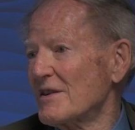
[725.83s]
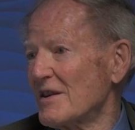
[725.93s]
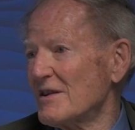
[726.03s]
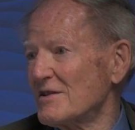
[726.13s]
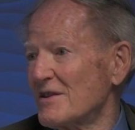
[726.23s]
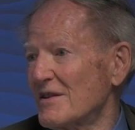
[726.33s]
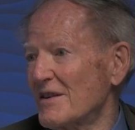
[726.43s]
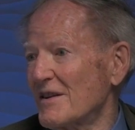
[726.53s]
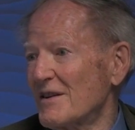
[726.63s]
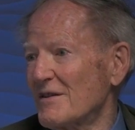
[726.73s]

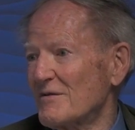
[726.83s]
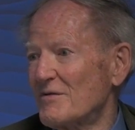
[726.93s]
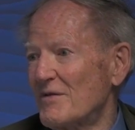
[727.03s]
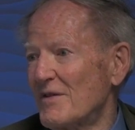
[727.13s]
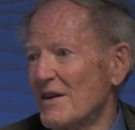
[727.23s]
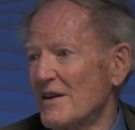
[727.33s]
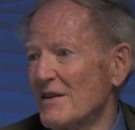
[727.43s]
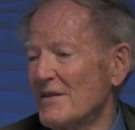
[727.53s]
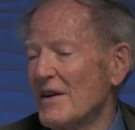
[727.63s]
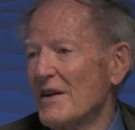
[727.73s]
edition of
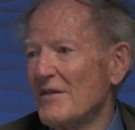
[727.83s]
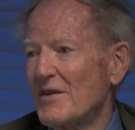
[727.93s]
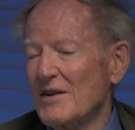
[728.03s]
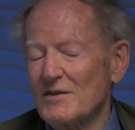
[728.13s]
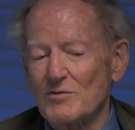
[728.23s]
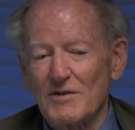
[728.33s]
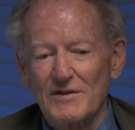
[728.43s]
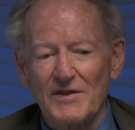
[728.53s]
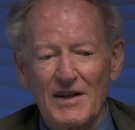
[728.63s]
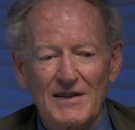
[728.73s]
the
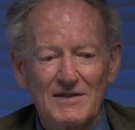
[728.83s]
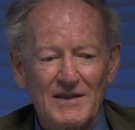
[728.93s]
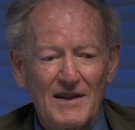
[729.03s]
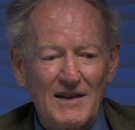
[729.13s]
Israel Test,